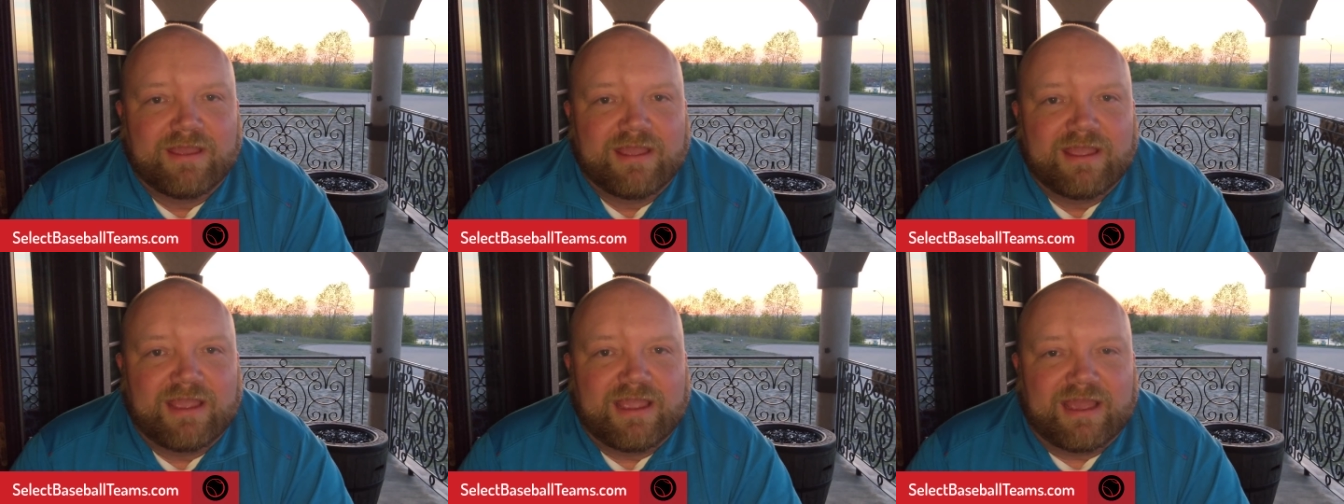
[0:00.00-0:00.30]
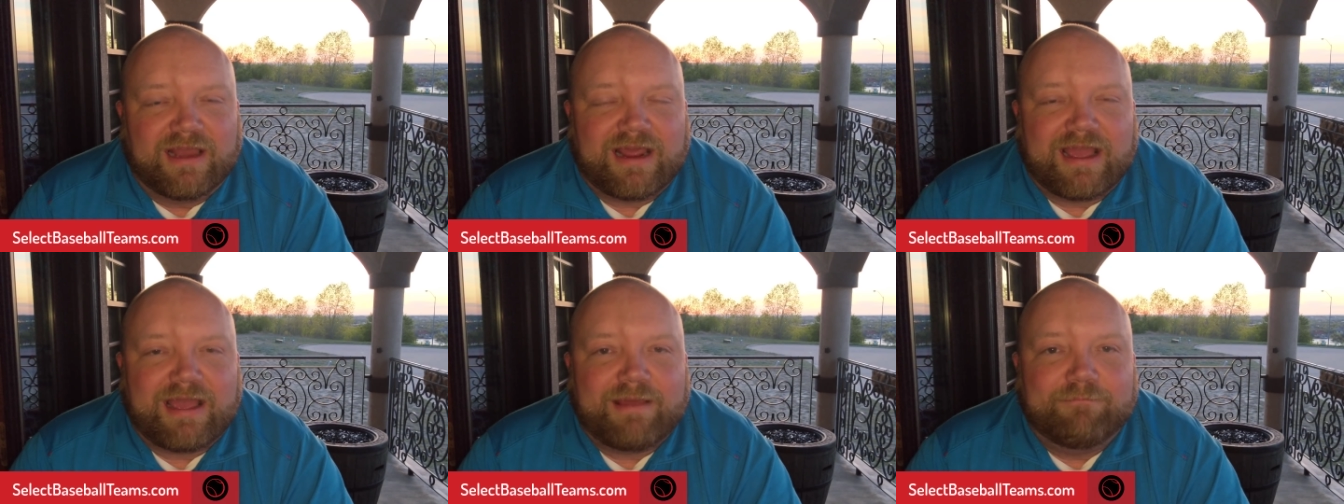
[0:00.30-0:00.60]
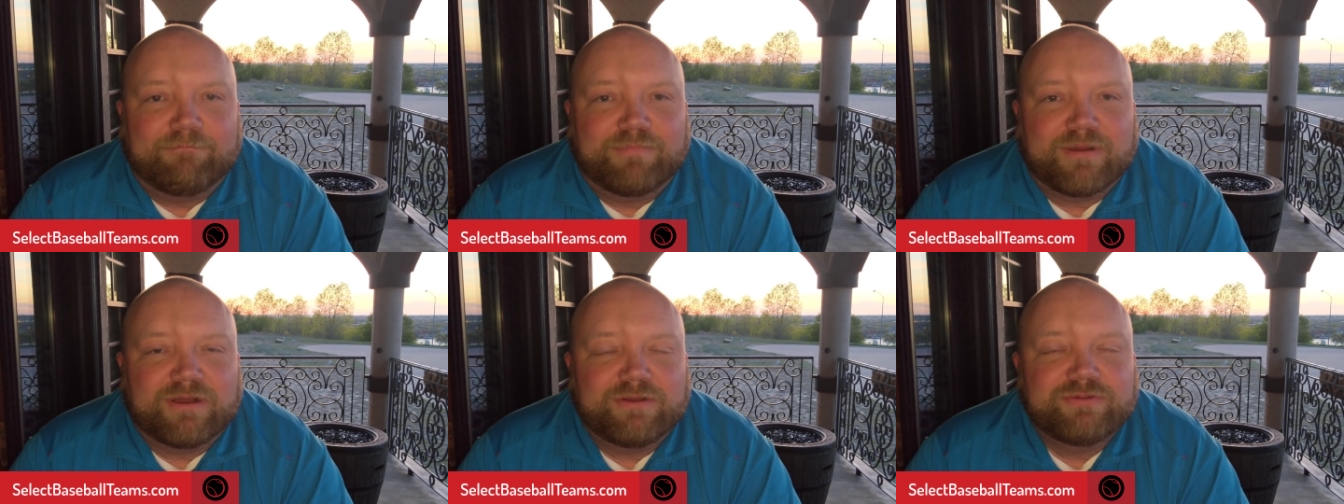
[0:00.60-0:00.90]
and had
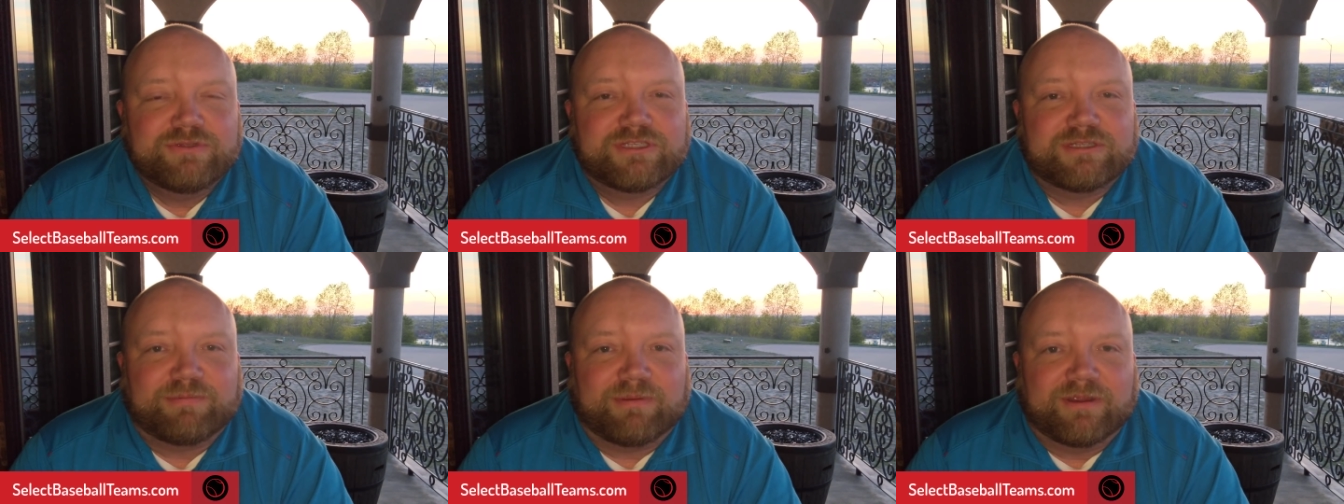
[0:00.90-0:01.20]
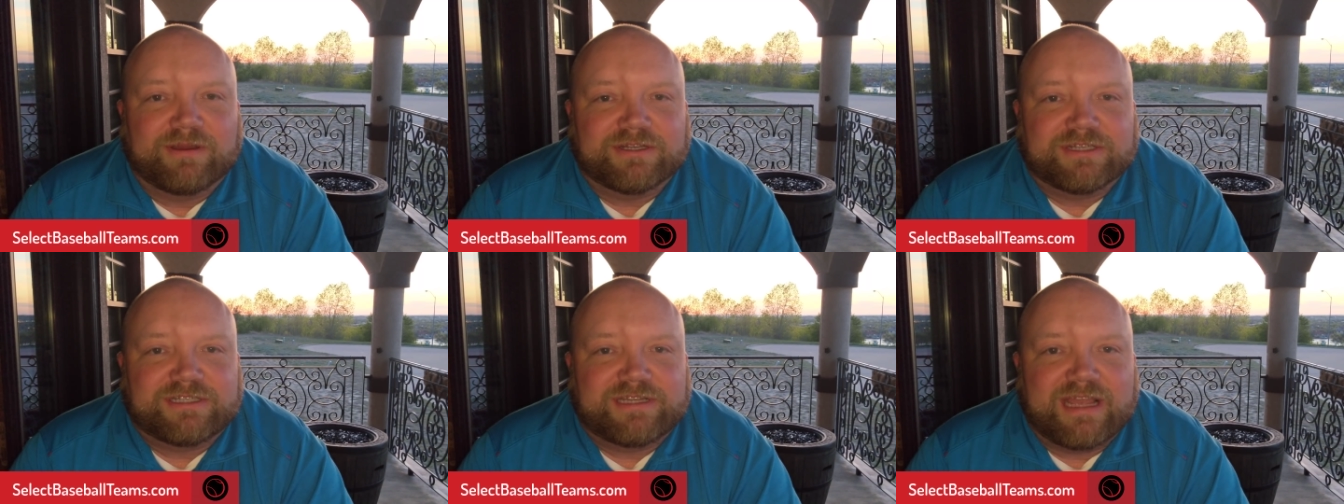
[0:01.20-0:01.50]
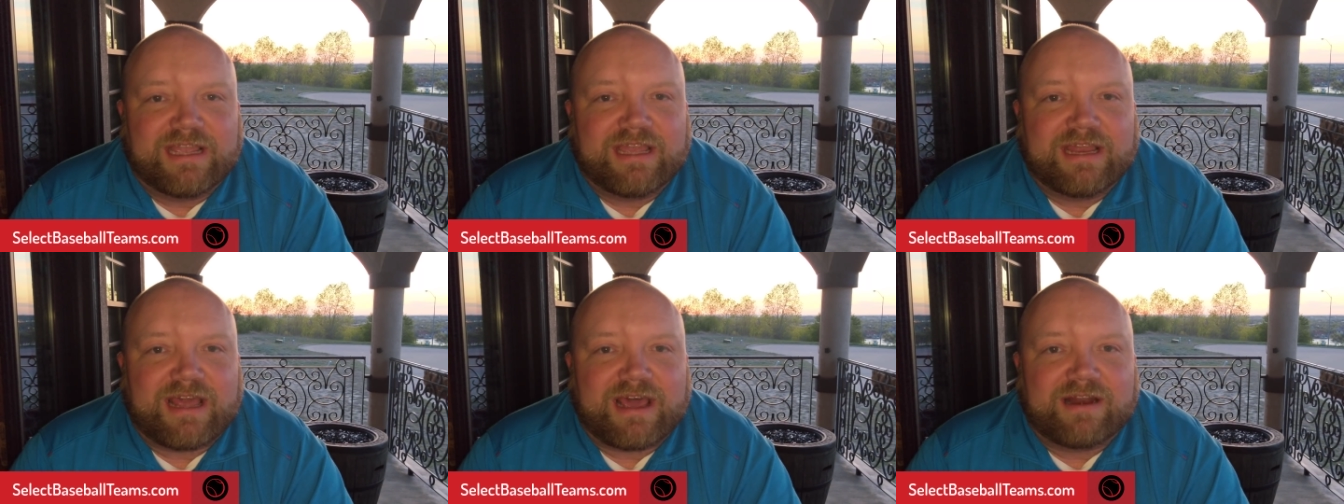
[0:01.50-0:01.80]
bone spurs
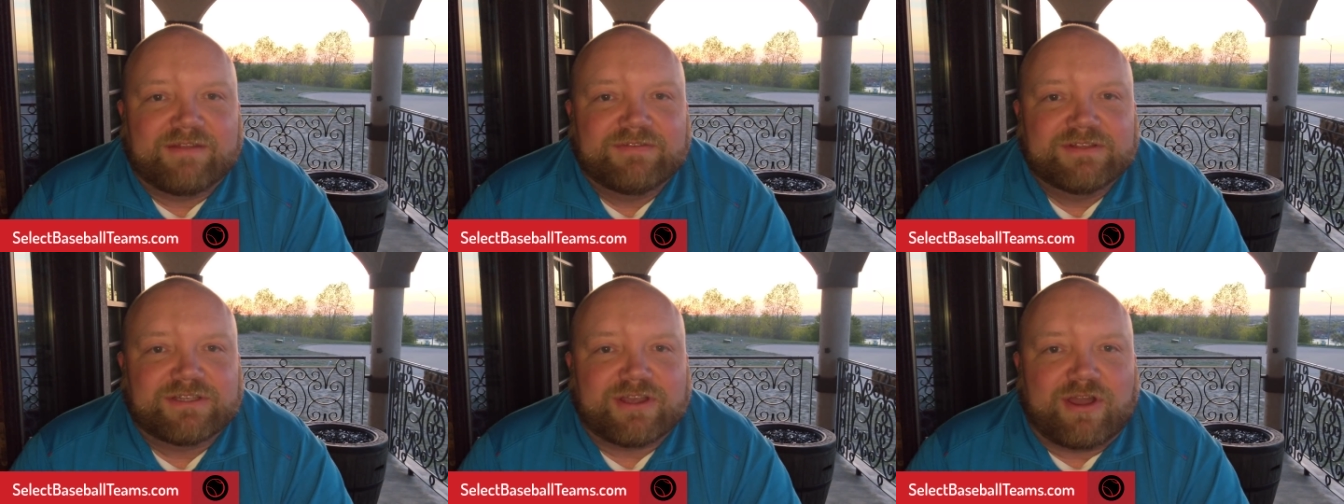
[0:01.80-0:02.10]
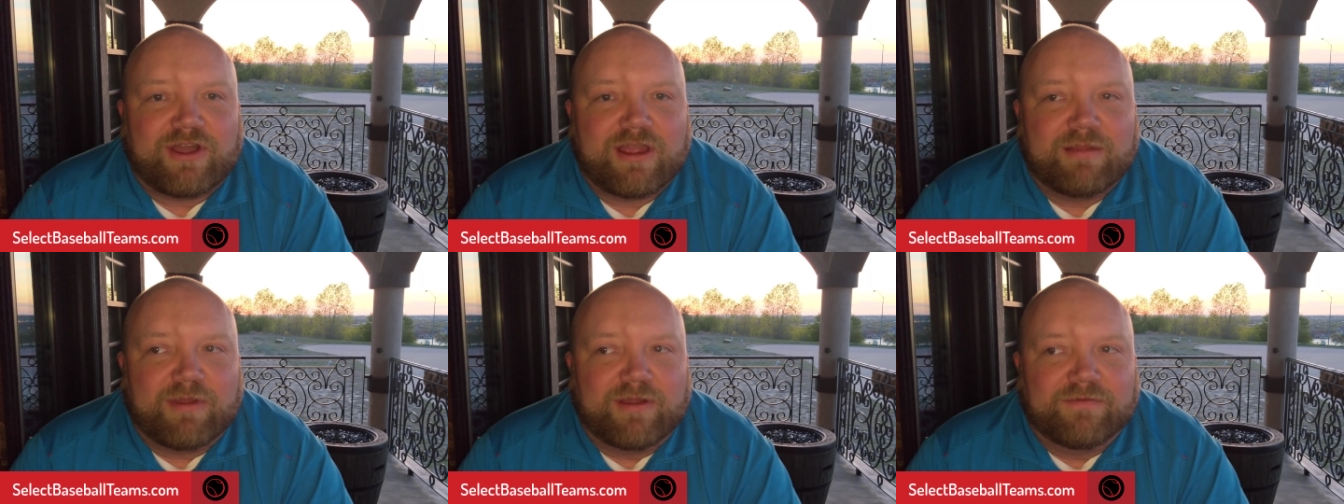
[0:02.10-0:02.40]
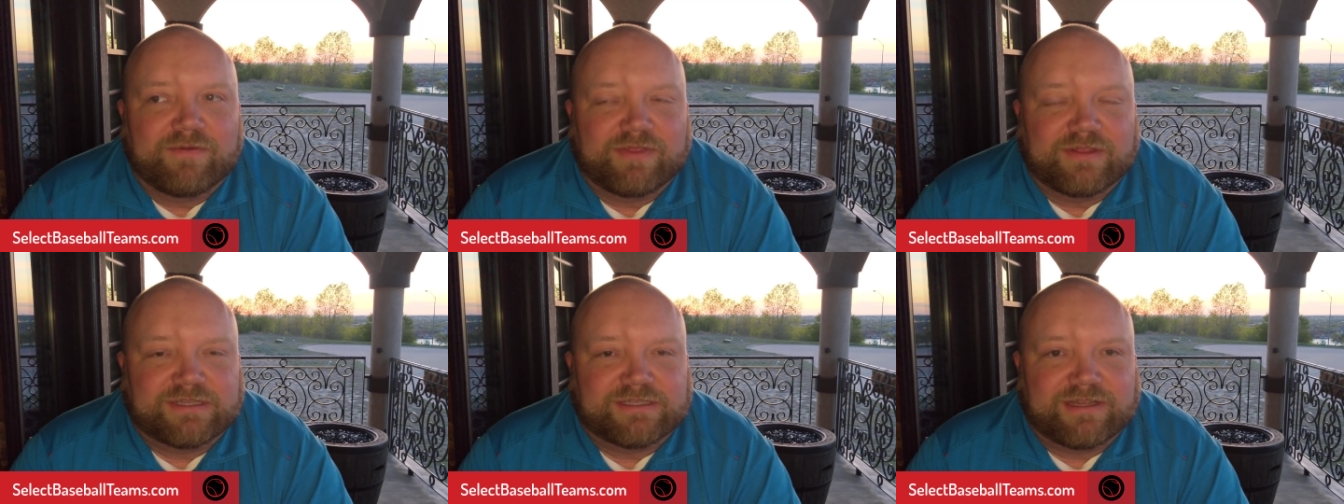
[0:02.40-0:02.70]
taken out of his arm over
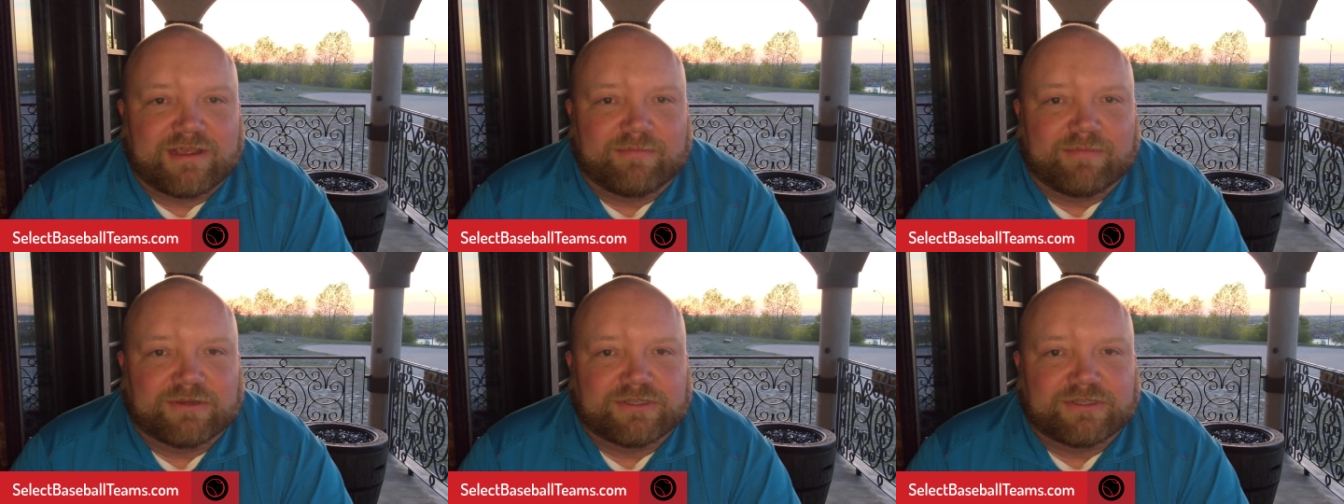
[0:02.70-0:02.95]
the summer.